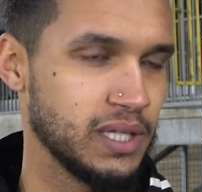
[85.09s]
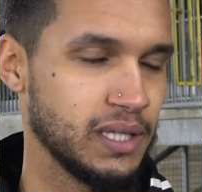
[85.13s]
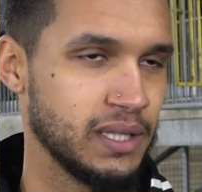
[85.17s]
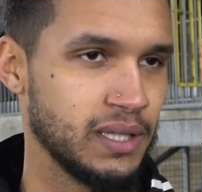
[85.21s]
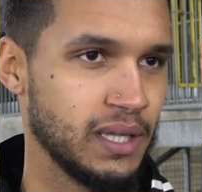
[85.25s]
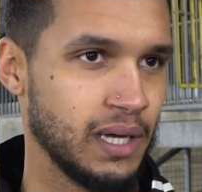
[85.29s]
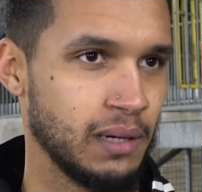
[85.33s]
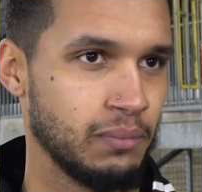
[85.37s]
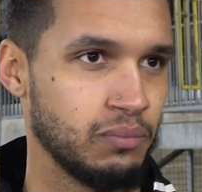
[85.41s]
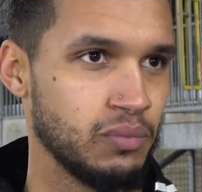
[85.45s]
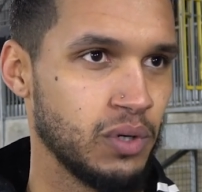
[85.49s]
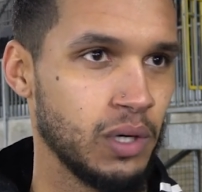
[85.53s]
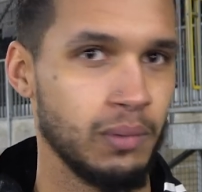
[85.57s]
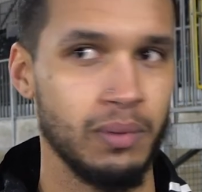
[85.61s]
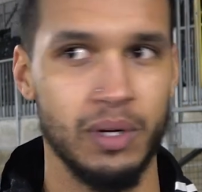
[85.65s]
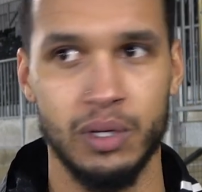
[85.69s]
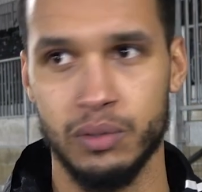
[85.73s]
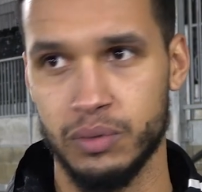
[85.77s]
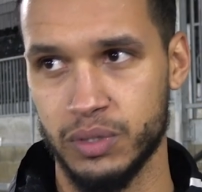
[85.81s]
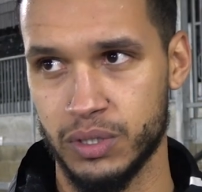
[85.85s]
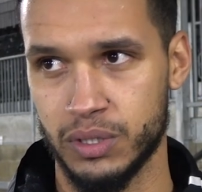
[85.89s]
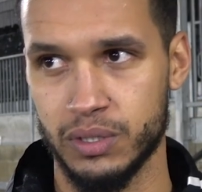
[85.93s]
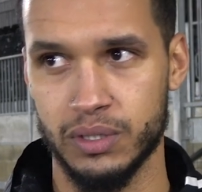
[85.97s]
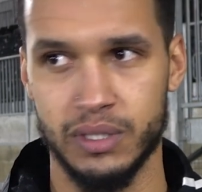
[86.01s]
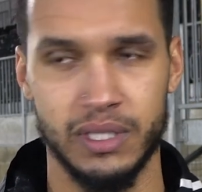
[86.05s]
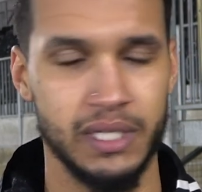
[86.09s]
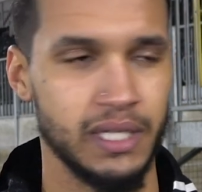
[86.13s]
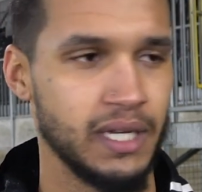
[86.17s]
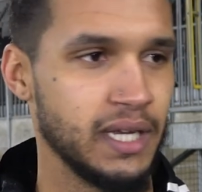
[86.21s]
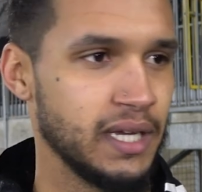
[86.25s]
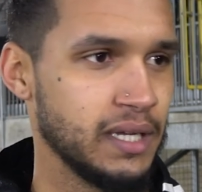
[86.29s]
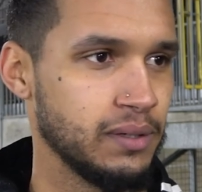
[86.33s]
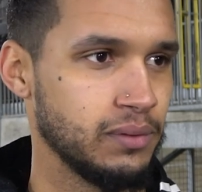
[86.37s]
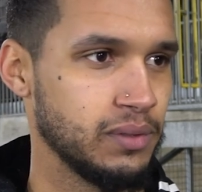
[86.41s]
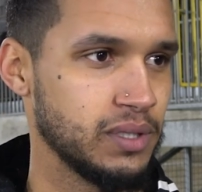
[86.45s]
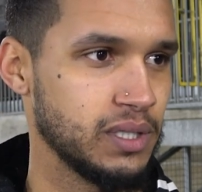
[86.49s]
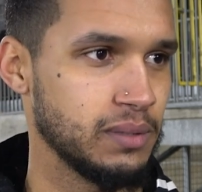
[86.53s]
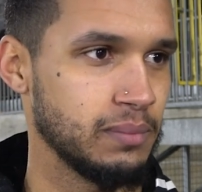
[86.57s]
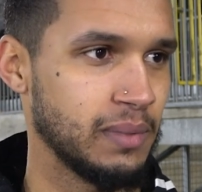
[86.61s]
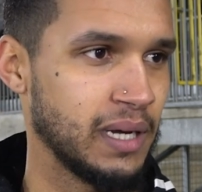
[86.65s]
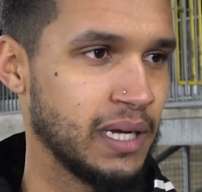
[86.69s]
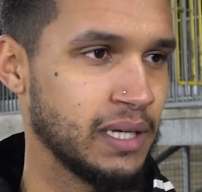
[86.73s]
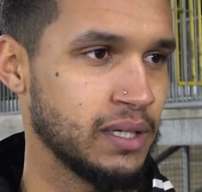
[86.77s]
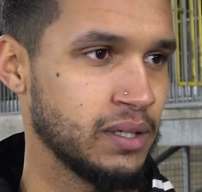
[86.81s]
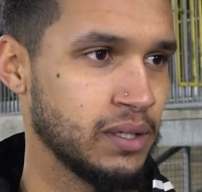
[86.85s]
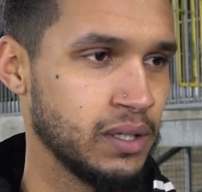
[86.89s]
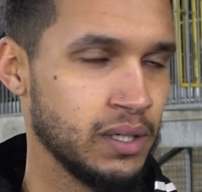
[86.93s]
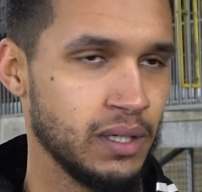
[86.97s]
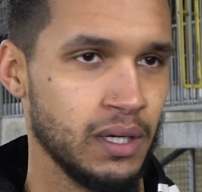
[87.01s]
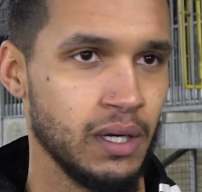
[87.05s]
And Robbo was good today. He was in my
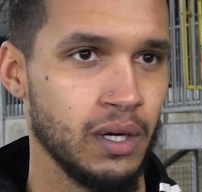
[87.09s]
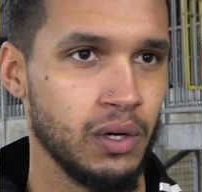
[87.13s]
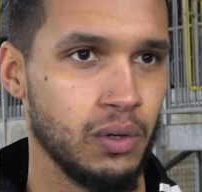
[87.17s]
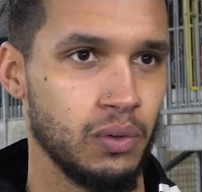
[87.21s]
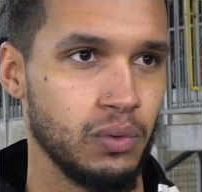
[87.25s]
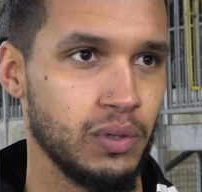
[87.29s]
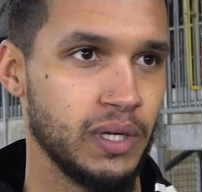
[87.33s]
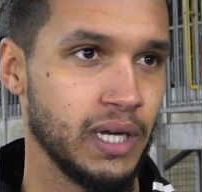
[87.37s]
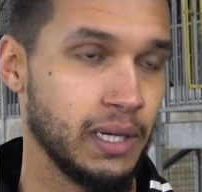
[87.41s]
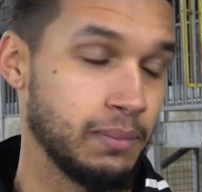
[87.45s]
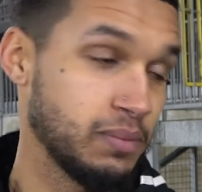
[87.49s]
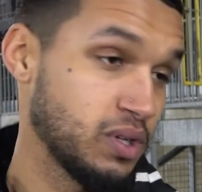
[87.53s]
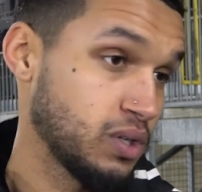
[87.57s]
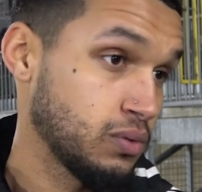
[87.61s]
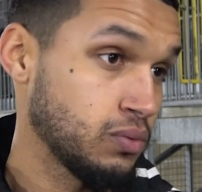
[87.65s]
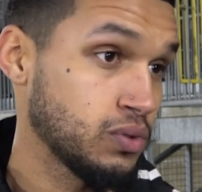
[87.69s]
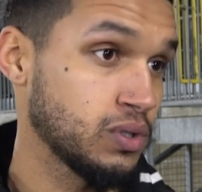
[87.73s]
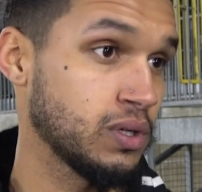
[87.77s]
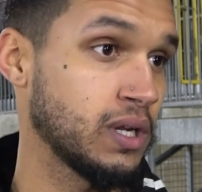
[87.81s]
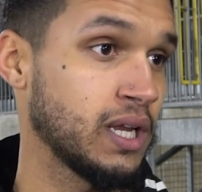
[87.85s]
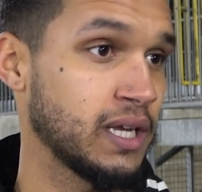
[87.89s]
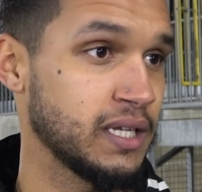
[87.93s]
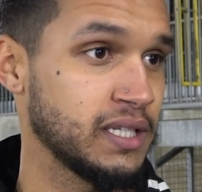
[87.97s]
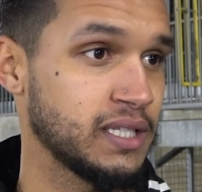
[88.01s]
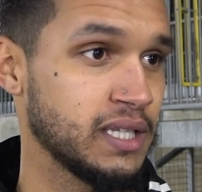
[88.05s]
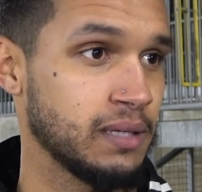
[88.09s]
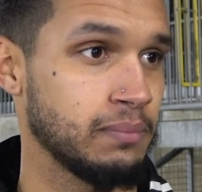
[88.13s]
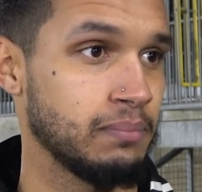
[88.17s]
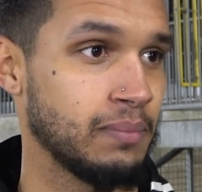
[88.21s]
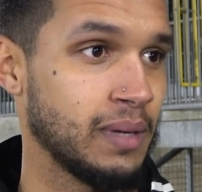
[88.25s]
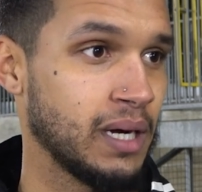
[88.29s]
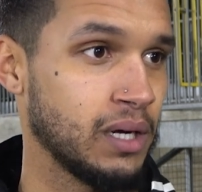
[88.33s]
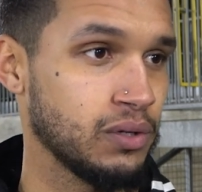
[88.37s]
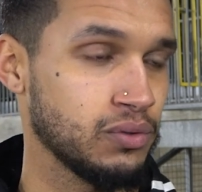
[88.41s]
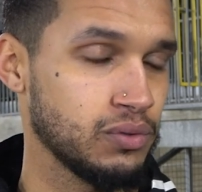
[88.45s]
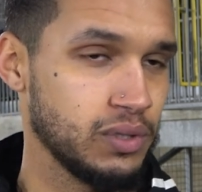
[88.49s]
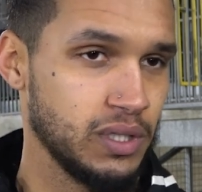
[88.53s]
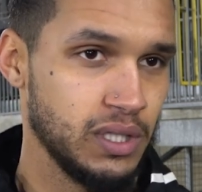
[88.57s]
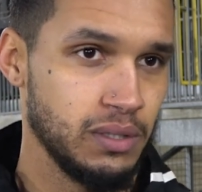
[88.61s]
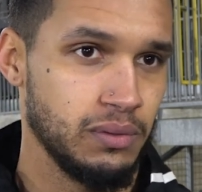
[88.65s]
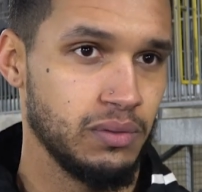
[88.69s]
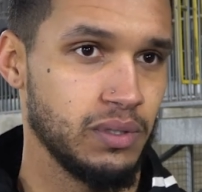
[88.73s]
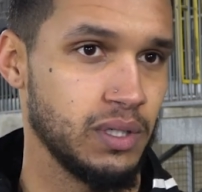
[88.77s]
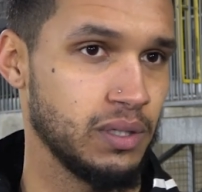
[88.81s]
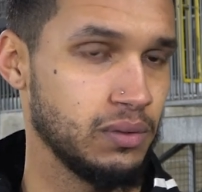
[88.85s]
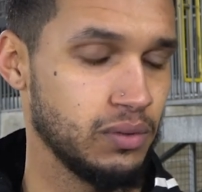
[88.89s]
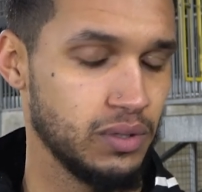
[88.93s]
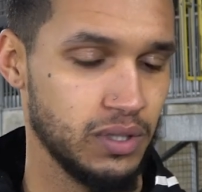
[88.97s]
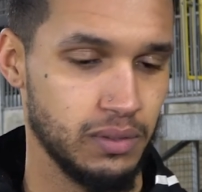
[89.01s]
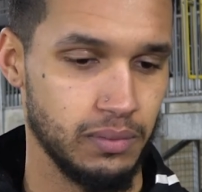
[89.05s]
ear all game. And also, like you said, Miles,
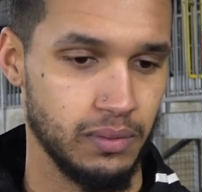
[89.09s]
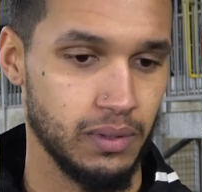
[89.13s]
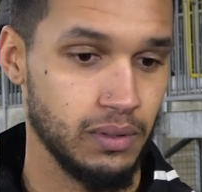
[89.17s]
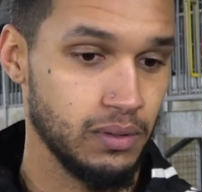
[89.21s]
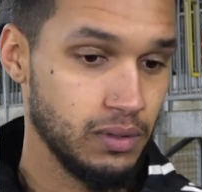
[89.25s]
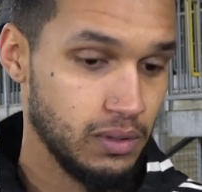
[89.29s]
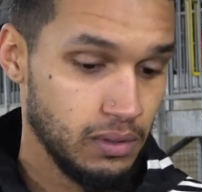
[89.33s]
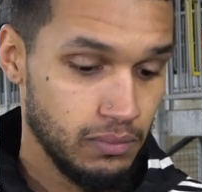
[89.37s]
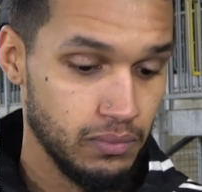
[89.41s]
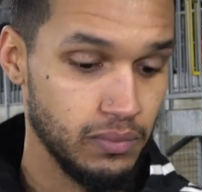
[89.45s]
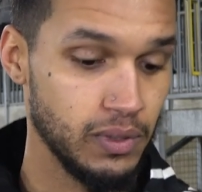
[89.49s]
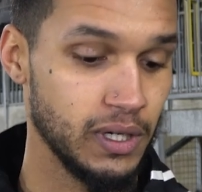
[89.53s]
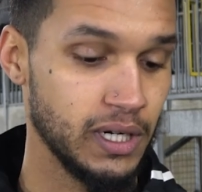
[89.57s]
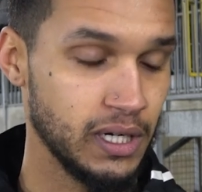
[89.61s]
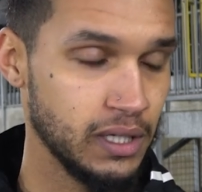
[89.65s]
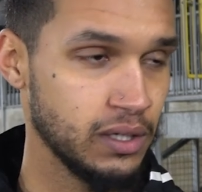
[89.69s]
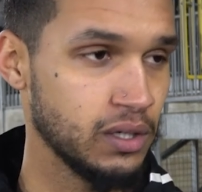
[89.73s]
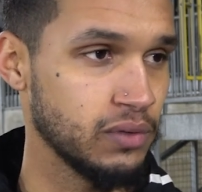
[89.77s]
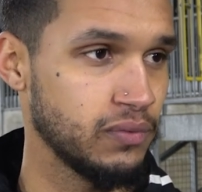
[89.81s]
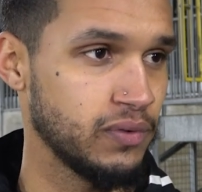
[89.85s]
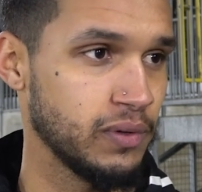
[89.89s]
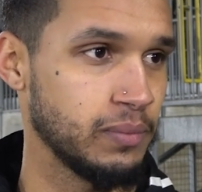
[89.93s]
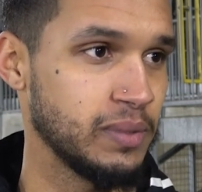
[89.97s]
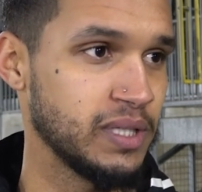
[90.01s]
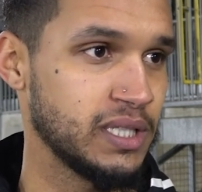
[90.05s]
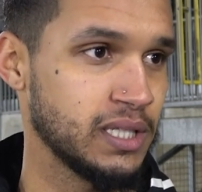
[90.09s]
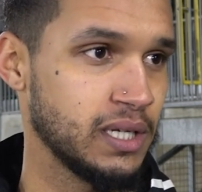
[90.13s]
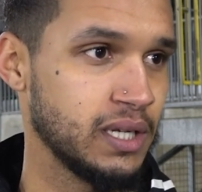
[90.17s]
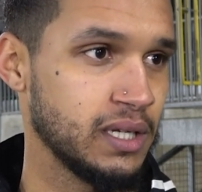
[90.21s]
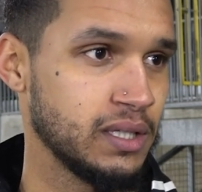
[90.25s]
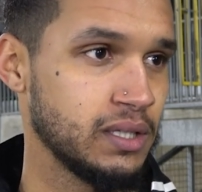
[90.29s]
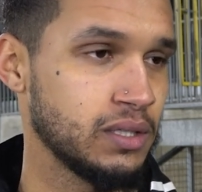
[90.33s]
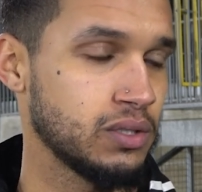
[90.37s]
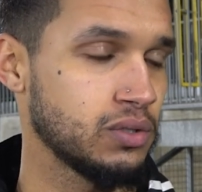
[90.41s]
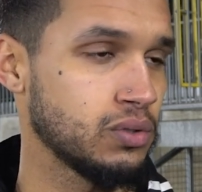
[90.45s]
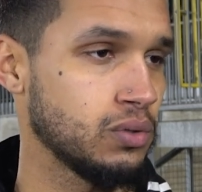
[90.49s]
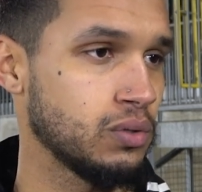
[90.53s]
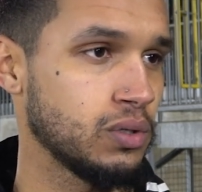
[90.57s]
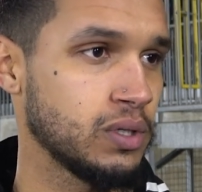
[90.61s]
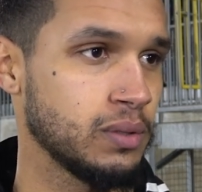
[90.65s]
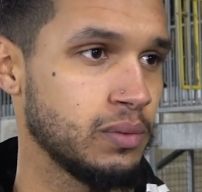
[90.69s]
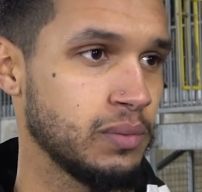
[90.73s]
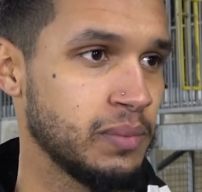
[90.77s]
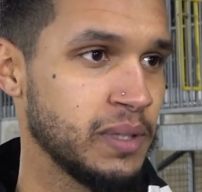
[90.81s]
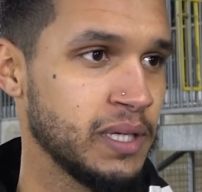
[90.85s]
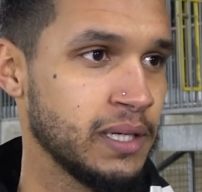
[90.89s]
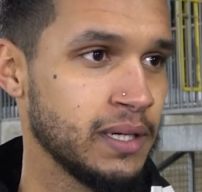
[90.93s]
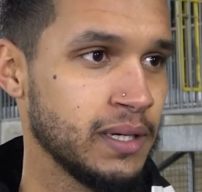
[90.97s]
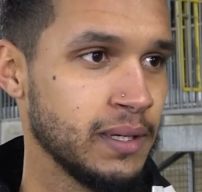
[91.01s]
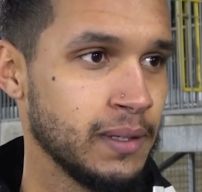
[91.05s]
he was really good for me today, just talking
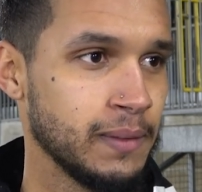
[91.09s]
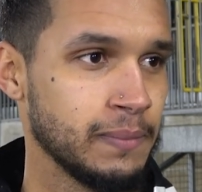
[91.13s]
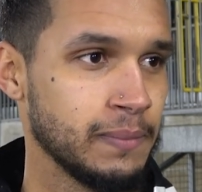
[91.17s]
with me.